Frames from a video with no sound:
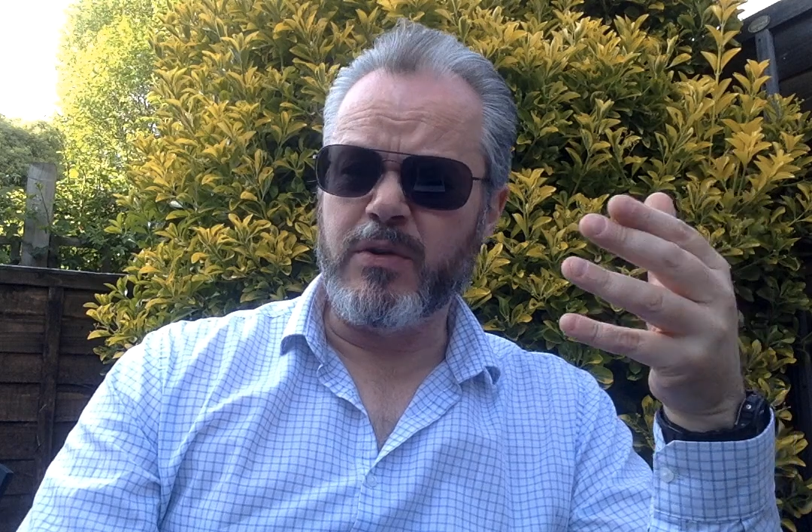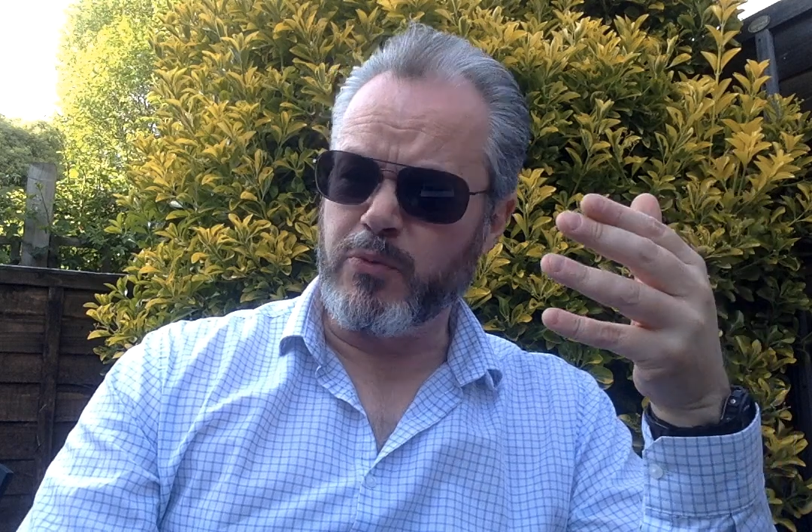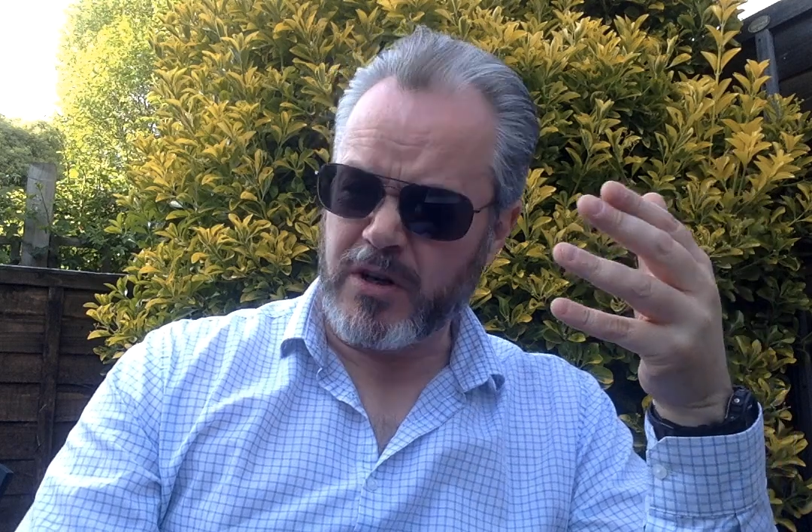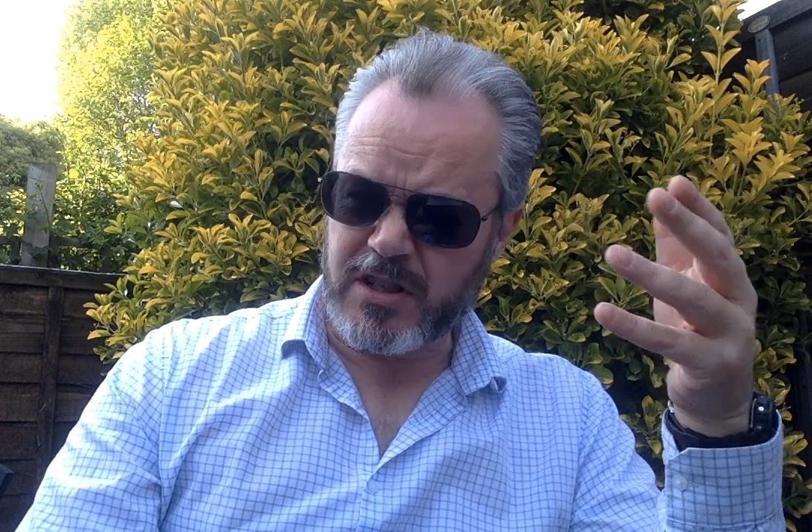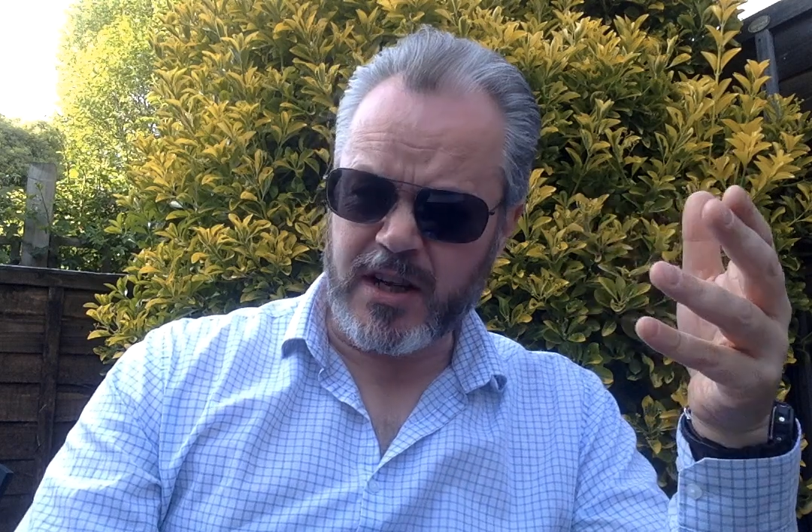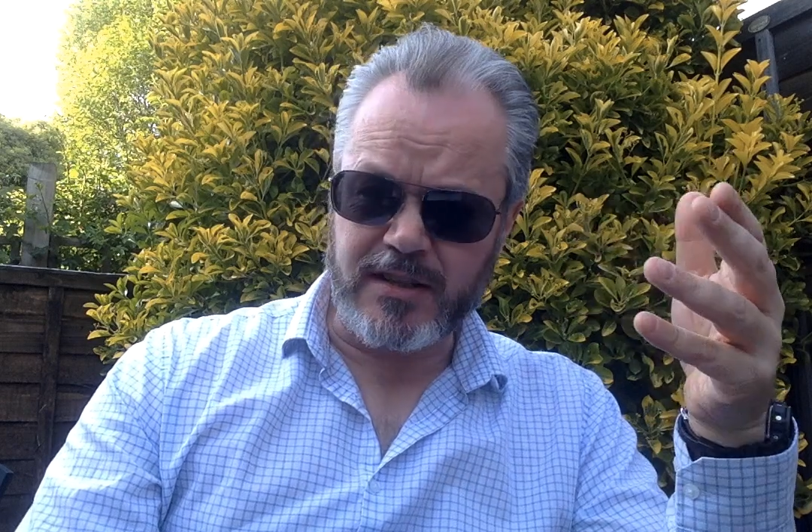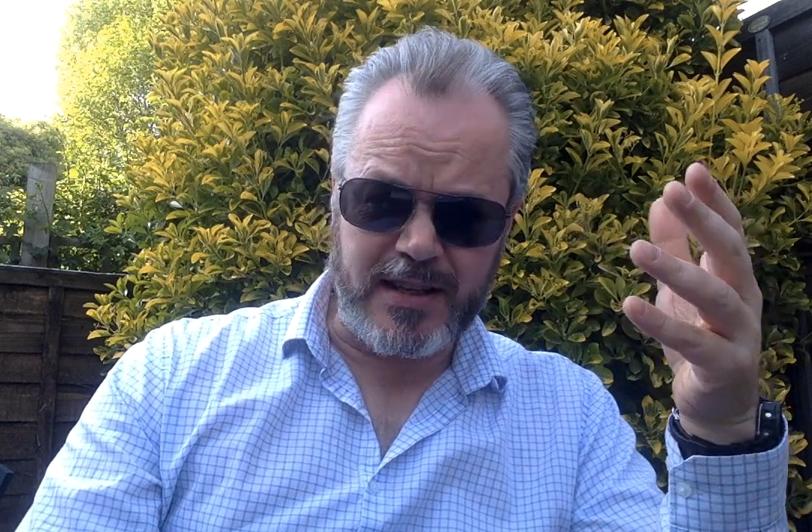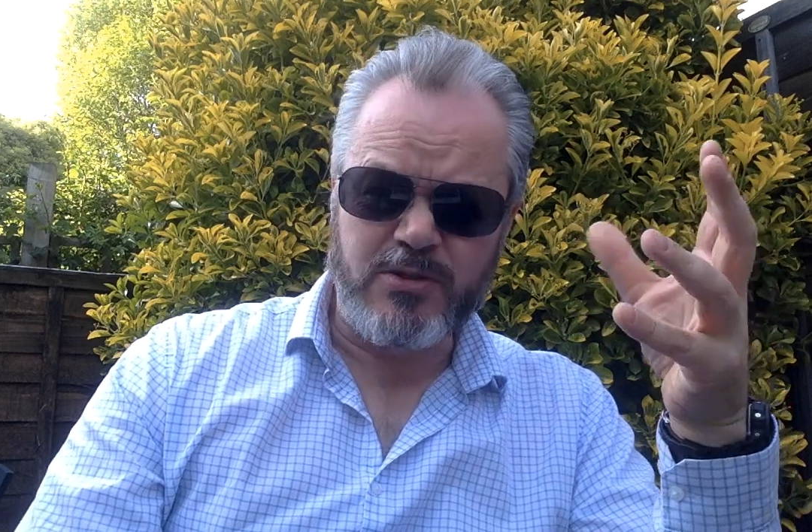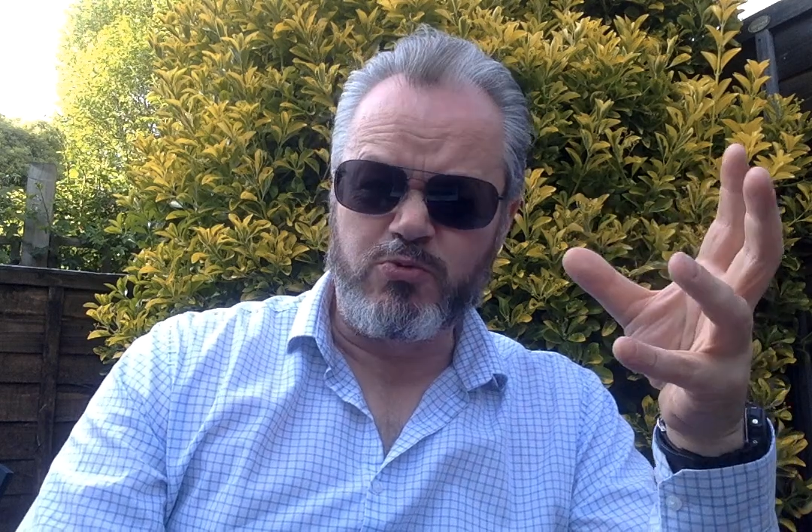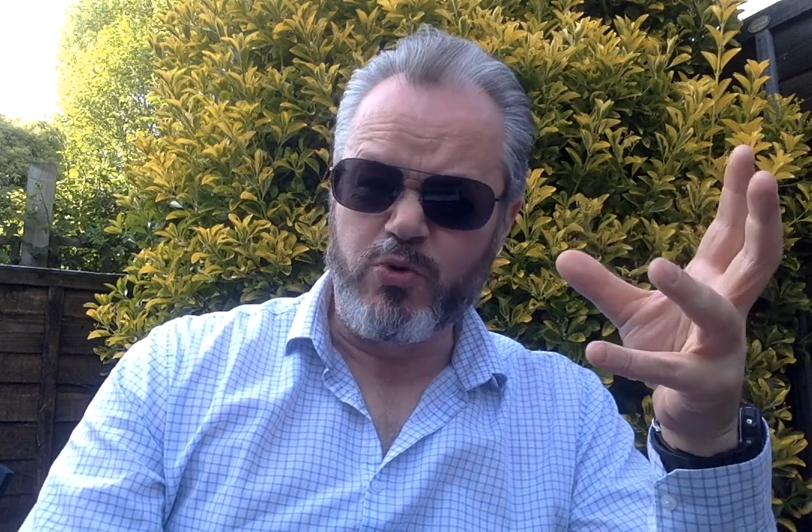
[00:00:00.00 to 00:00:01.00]
In which case,
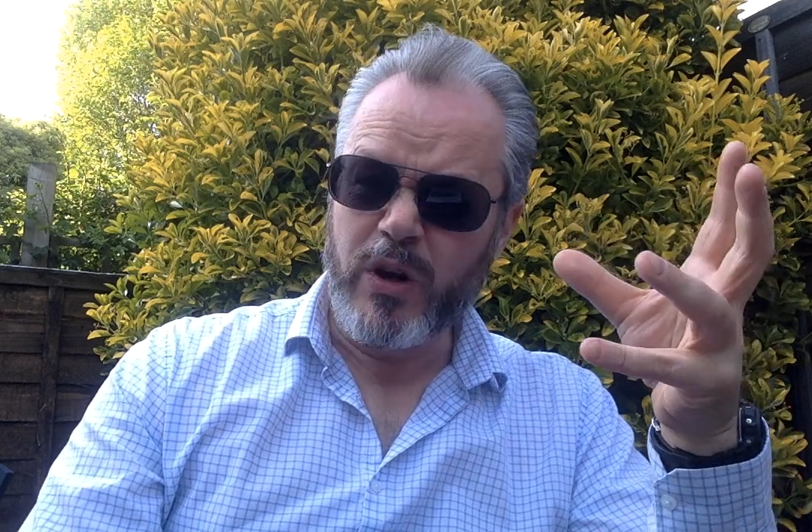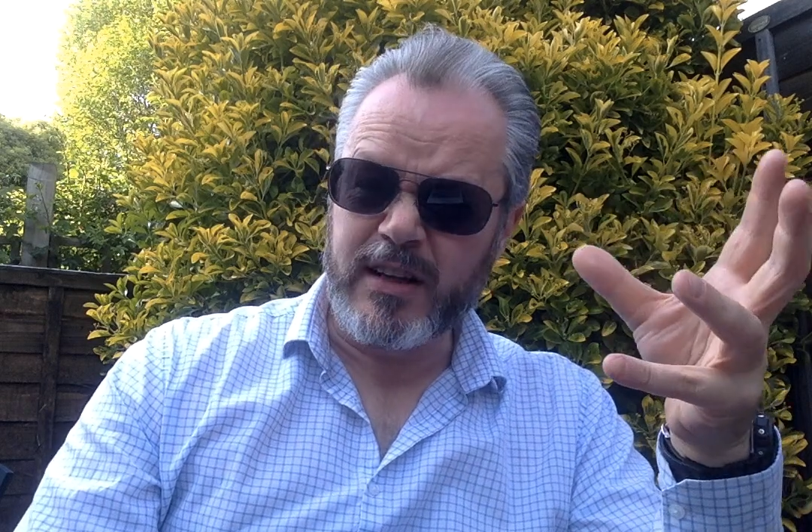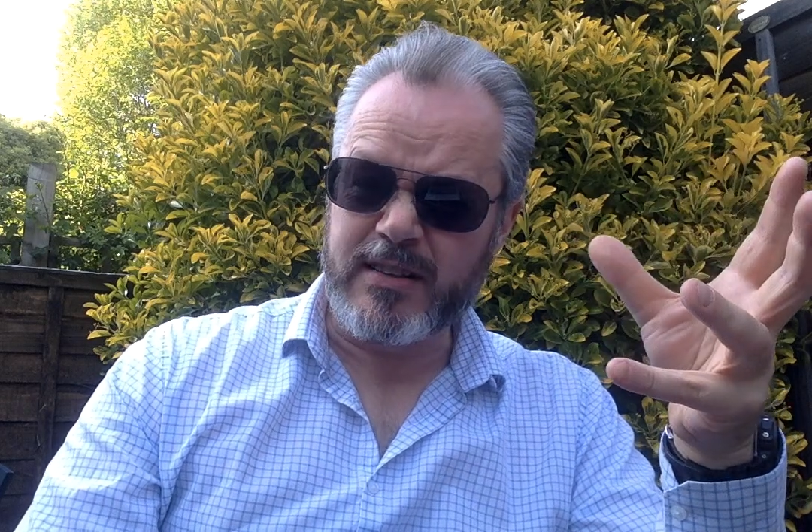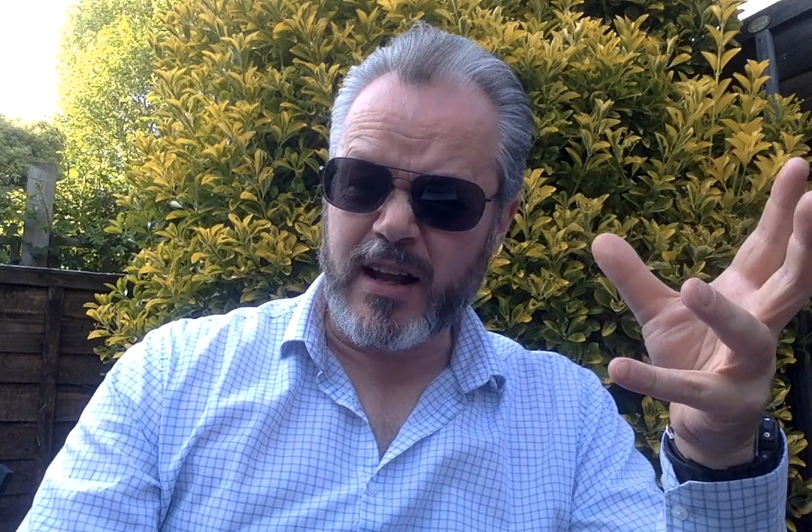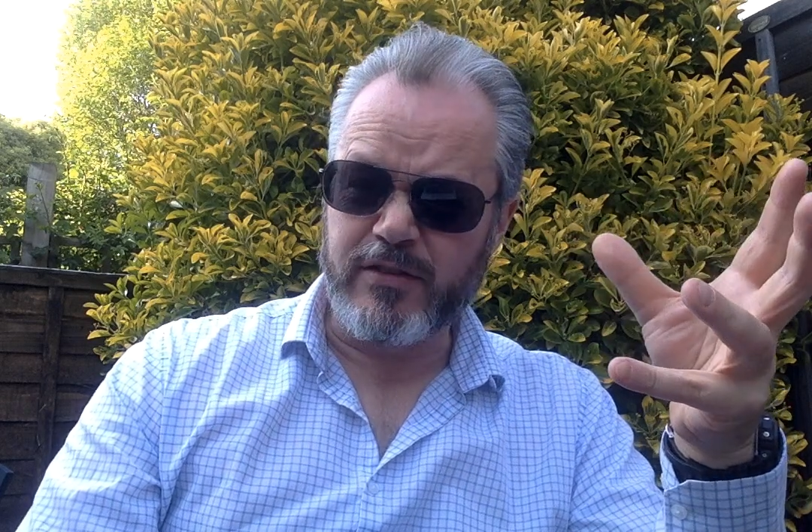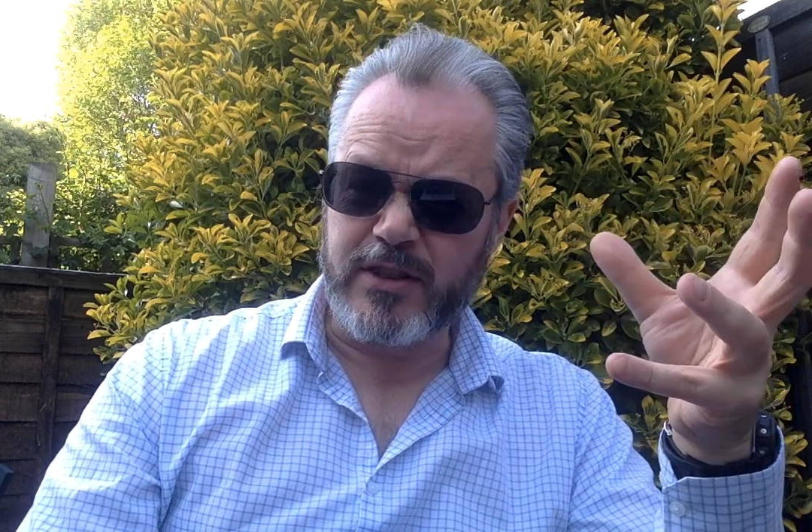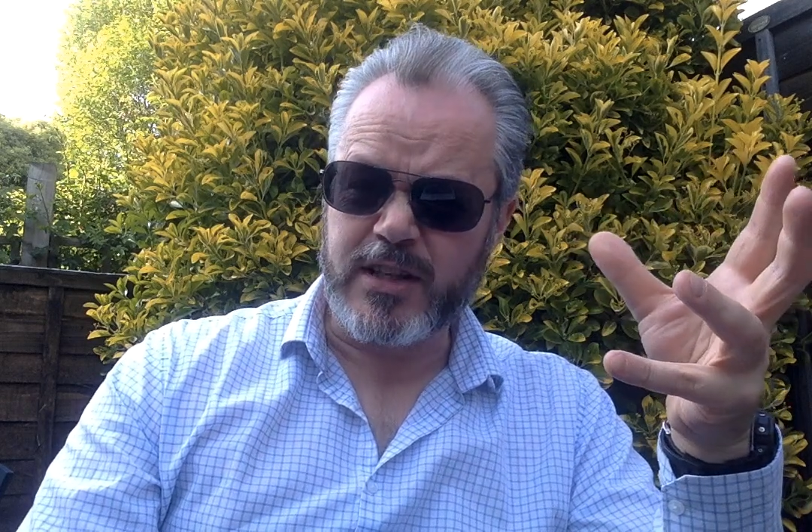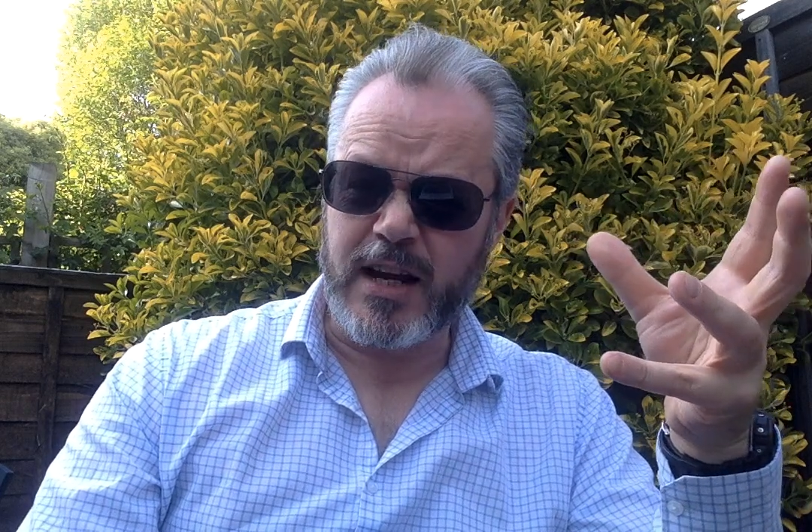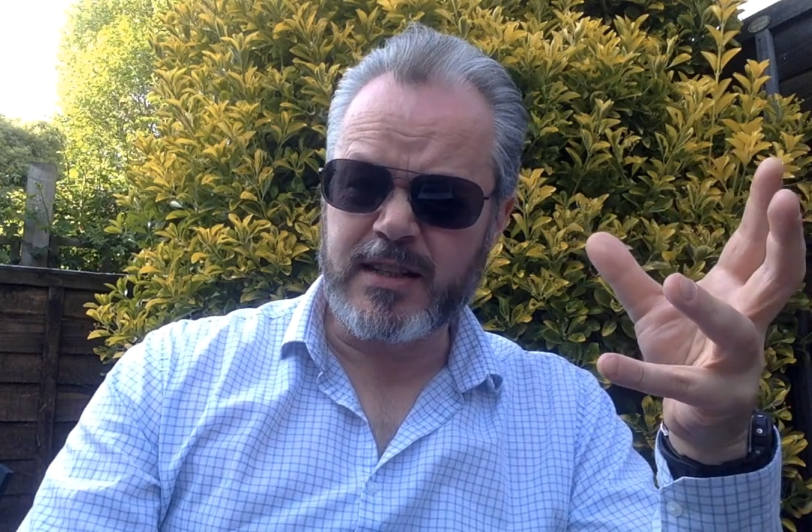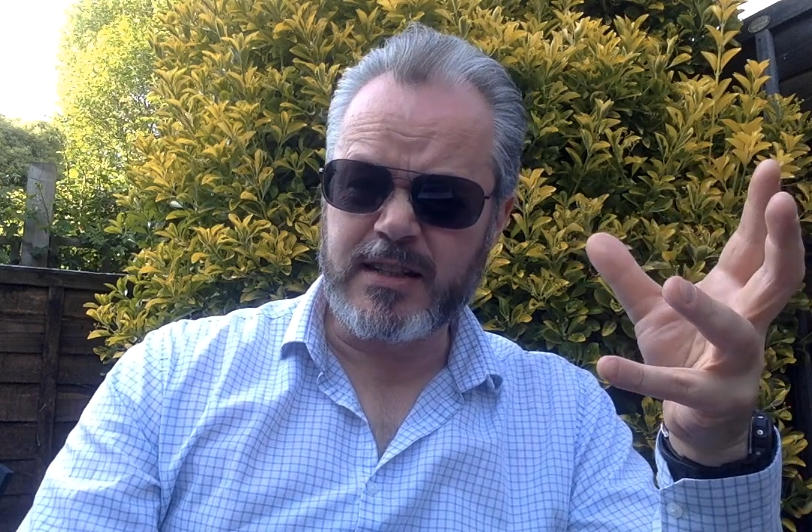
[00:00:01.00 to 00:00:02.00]
that's a really selfish
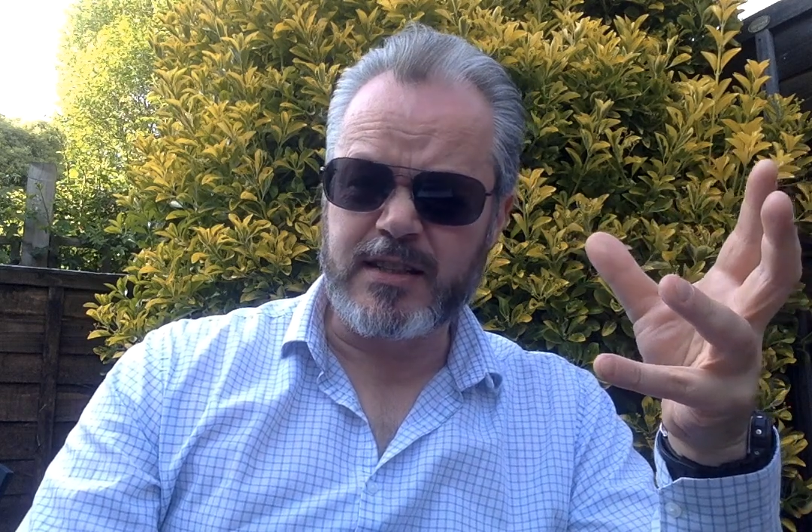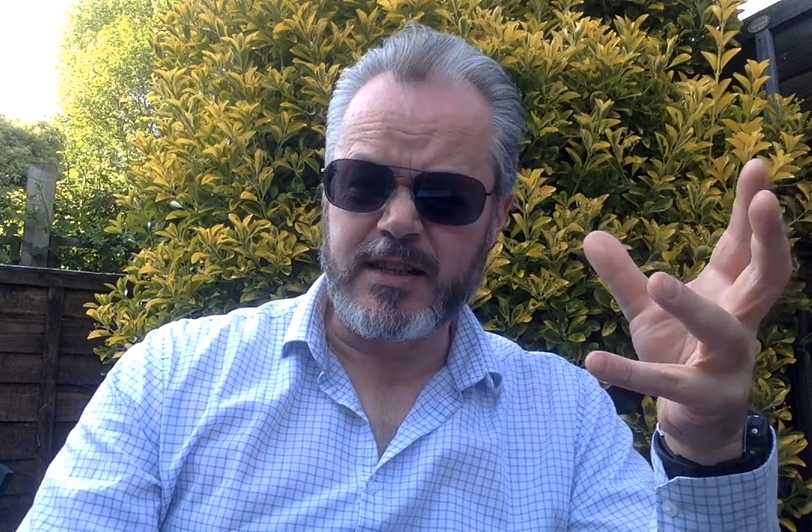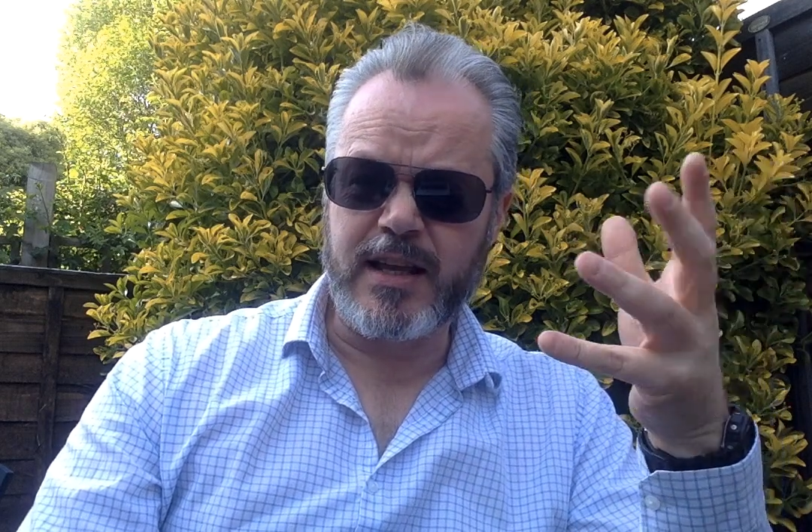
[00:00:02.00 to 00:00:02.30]
act, isn't it?